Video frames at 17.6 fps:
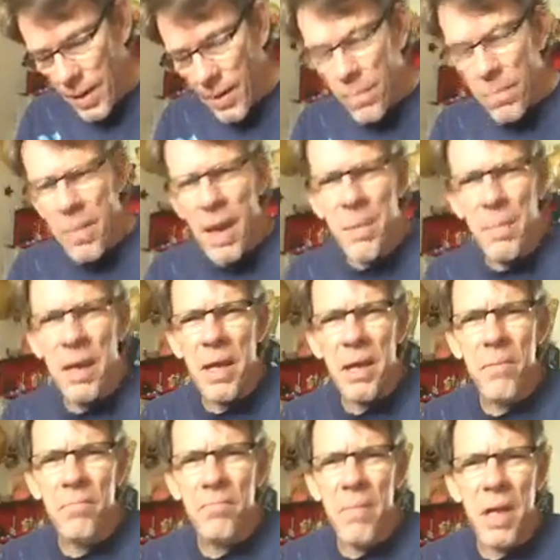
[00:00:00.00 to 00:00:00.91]
Maybe
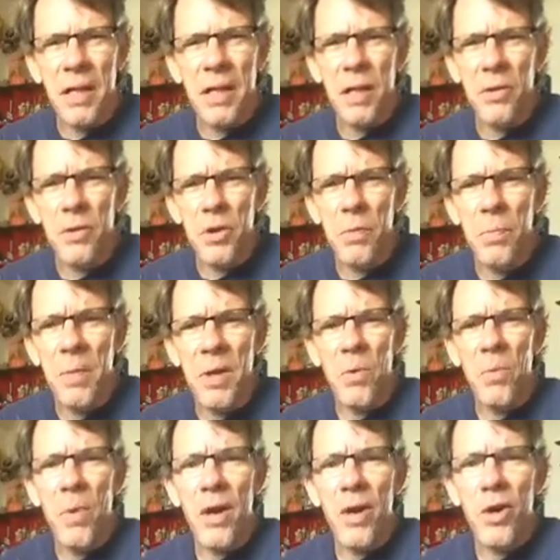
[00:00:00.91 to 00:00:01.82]
a little spill
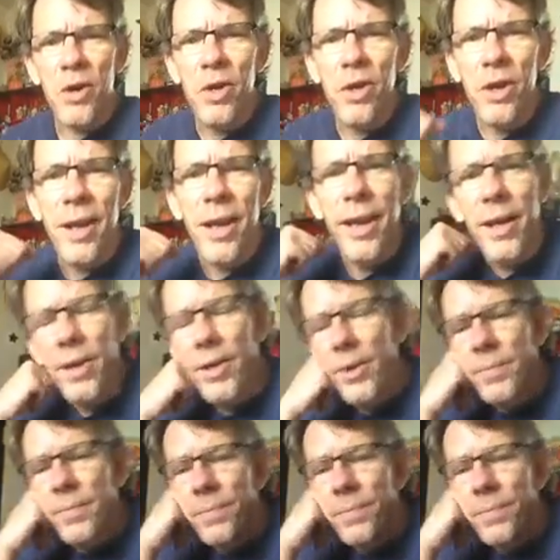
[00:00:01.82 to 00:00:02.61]
while you're cooking, or